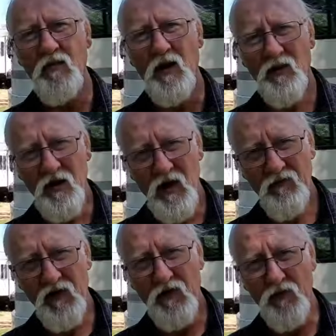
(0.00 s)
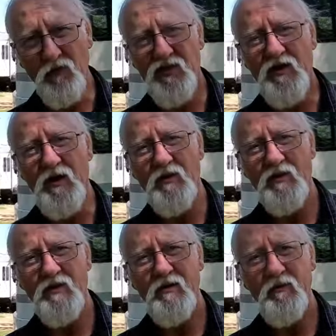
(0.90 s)
Now the RV loop
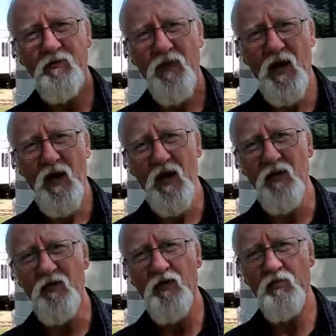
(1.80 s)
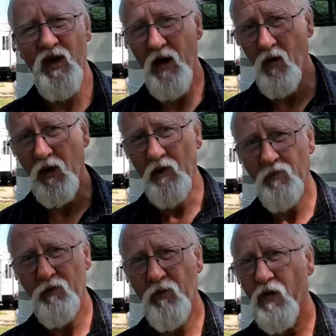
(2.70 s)
sites have power,
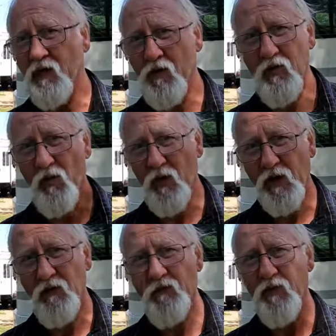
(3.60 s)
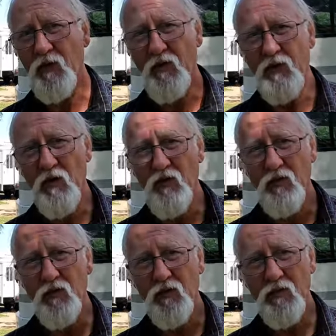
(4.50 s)
no water, no
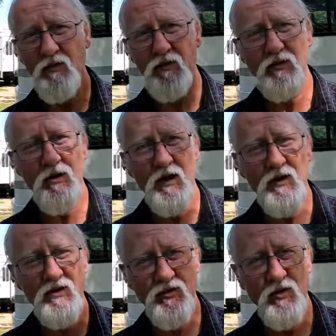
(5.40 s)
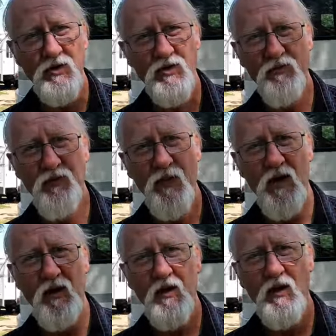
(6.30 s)
uh, sewage.
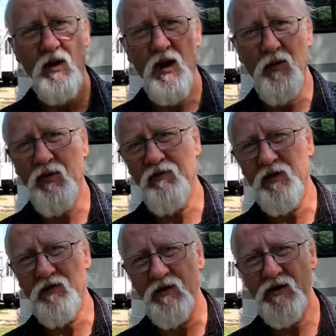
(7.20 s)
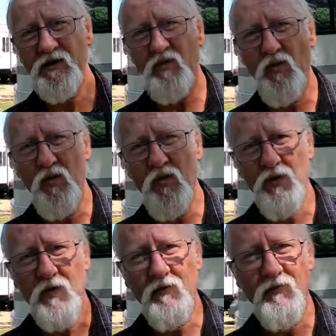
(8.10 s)
However, there is
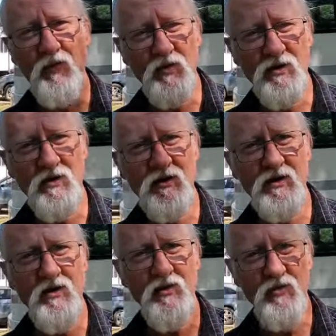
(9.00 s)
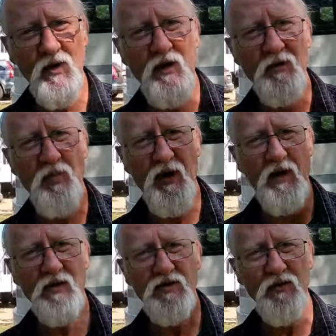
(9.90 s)
water faucets throughout the
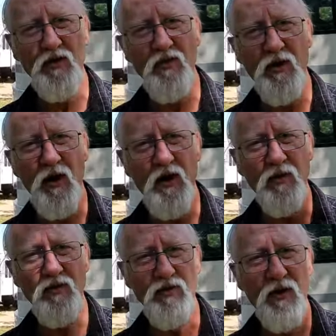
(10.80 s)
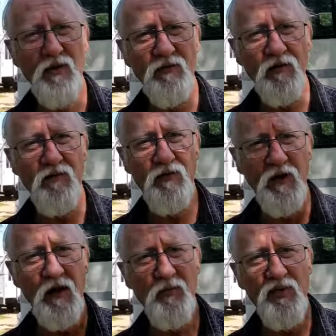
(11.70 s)
park so you can drive and
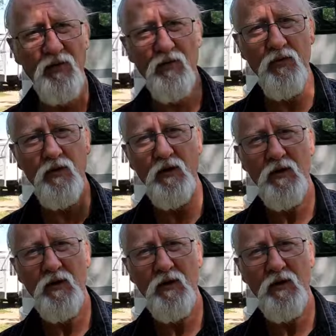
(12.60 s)
fill up your